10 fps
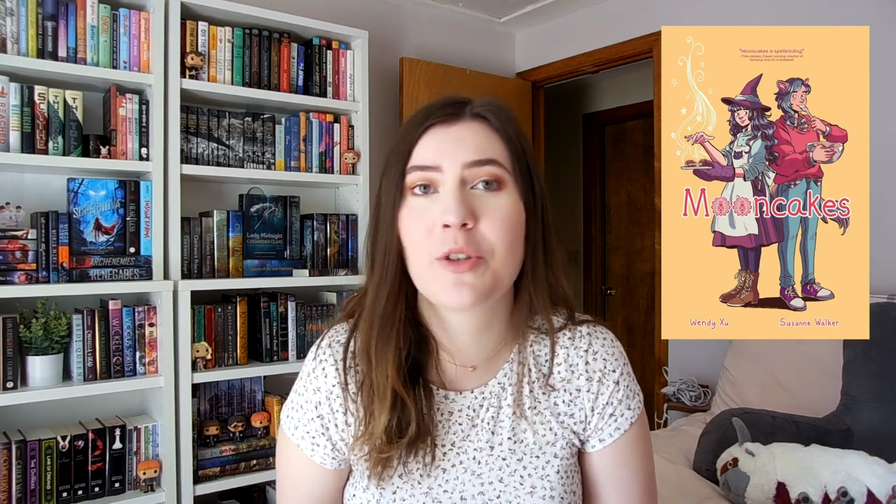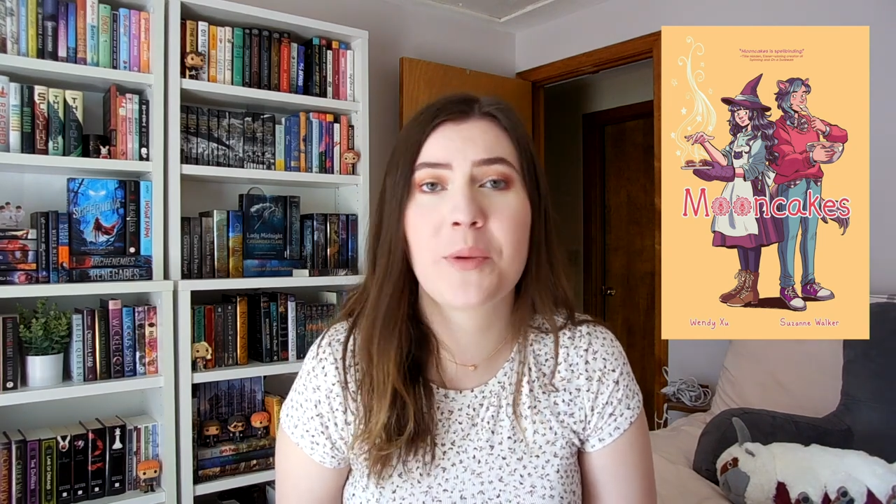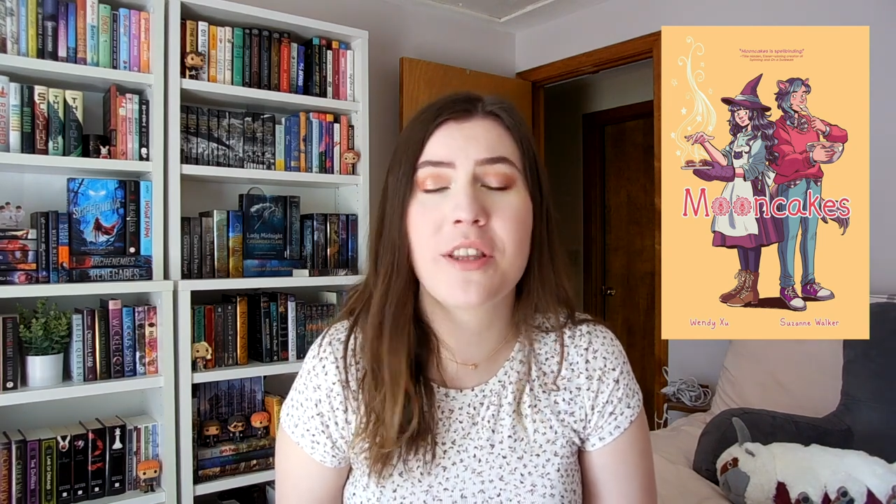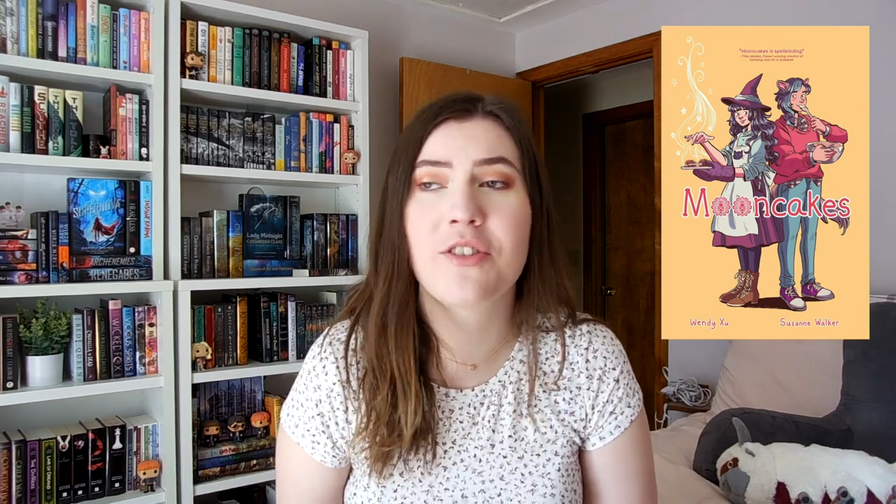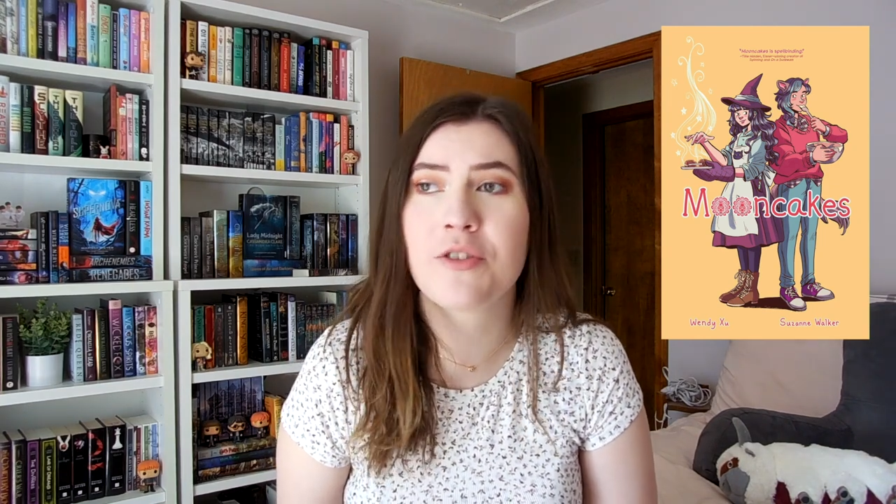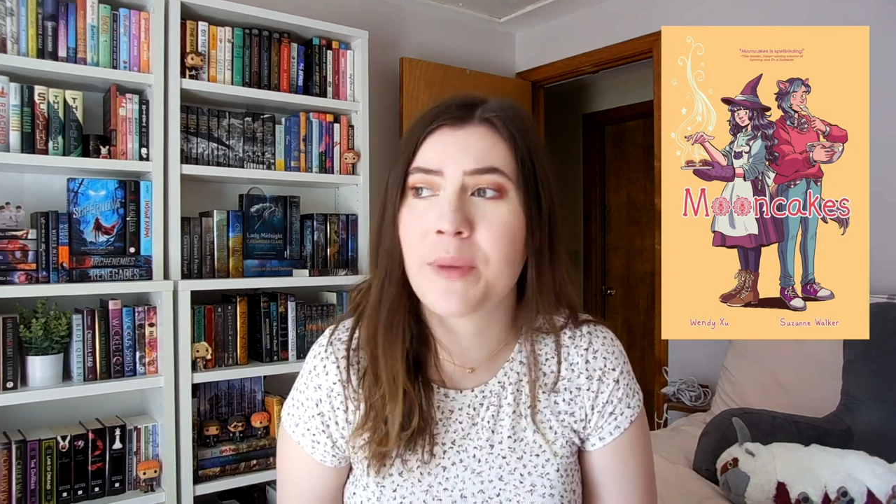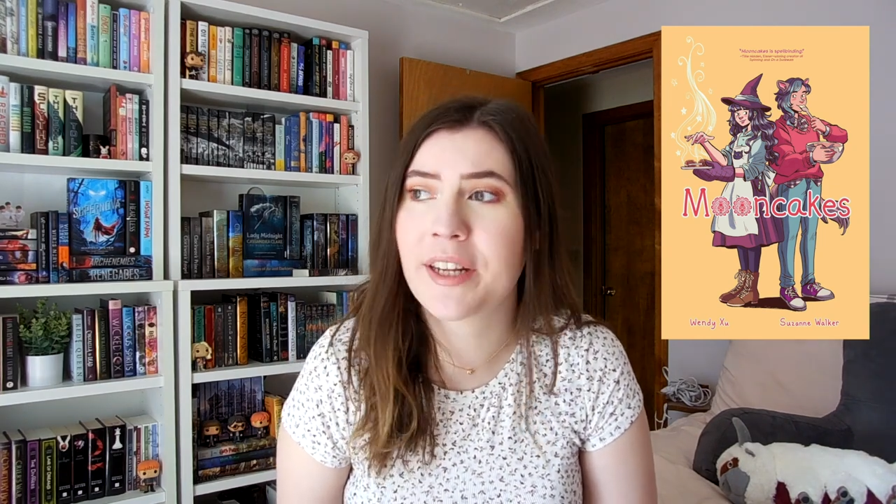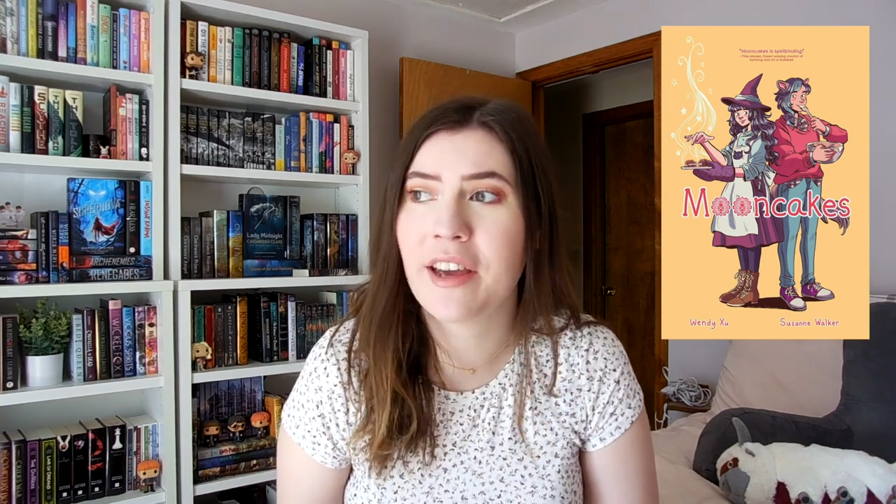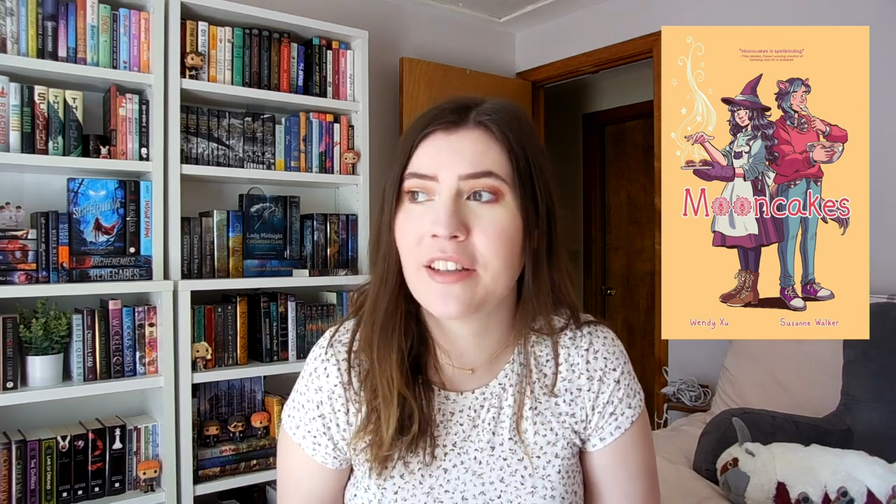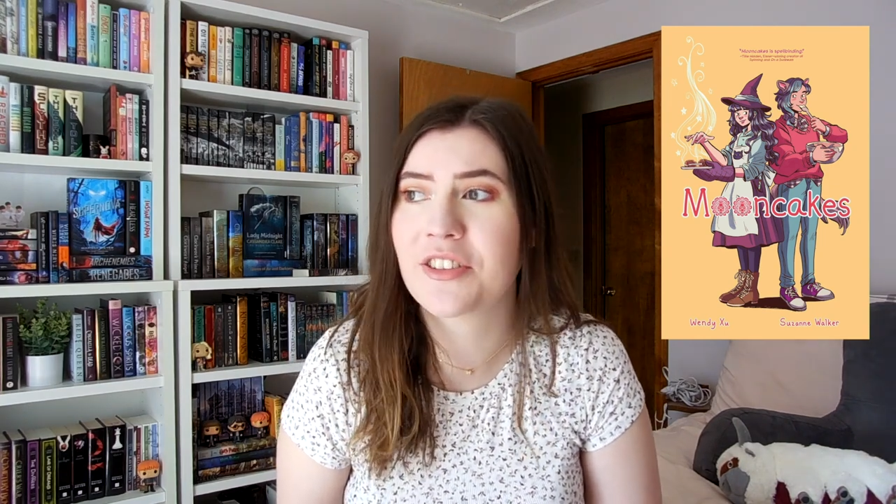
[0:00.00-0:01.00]
between the two
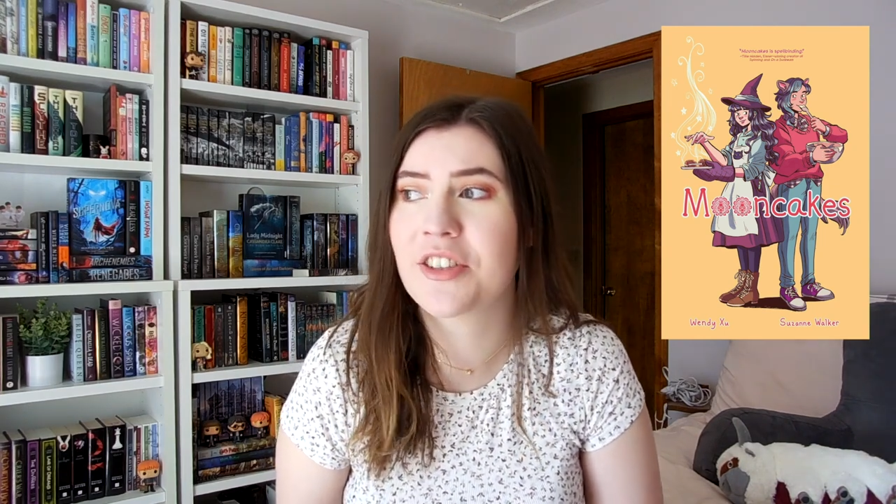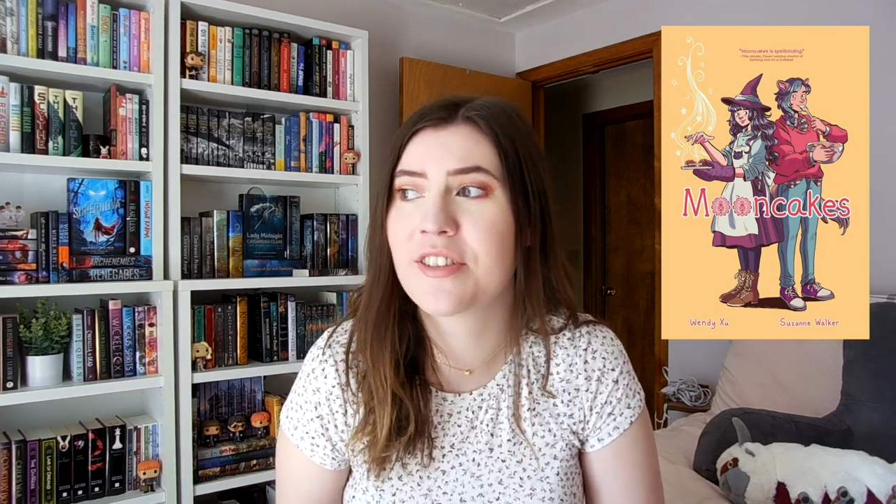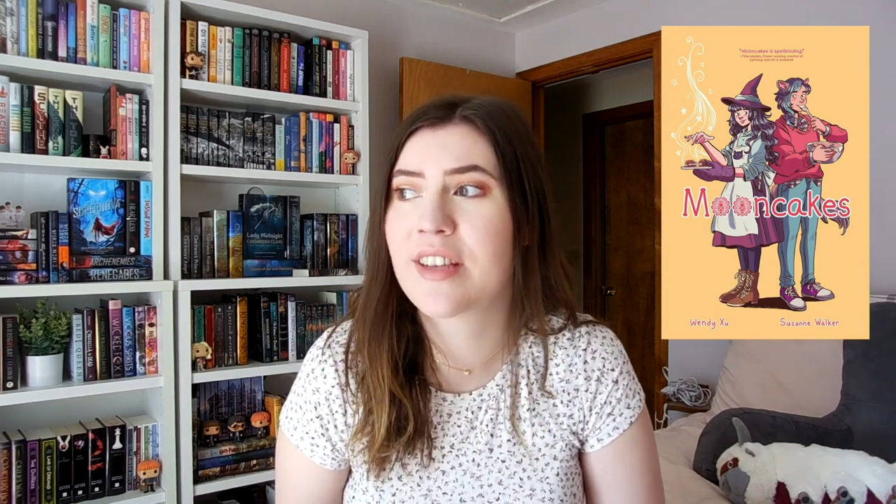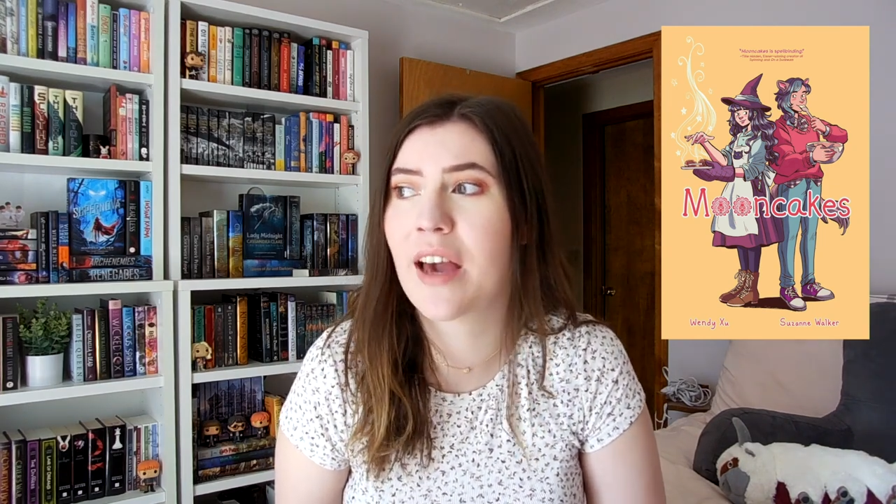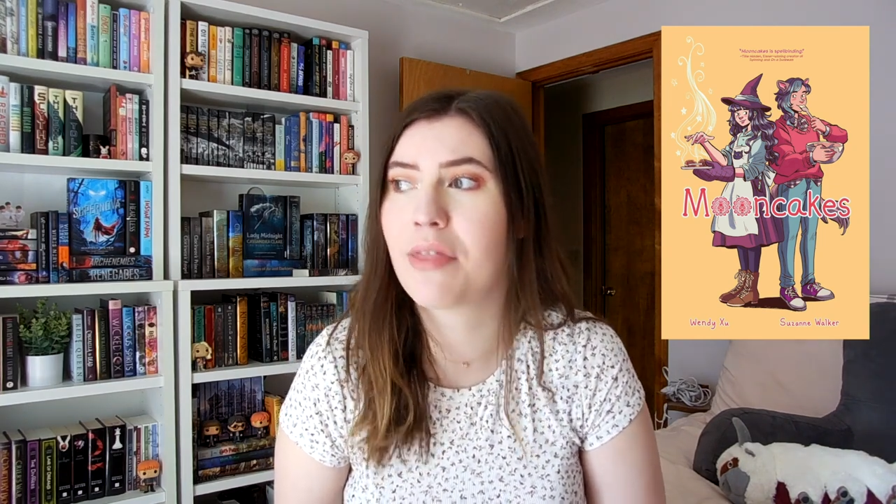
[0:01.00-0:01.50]
main characters.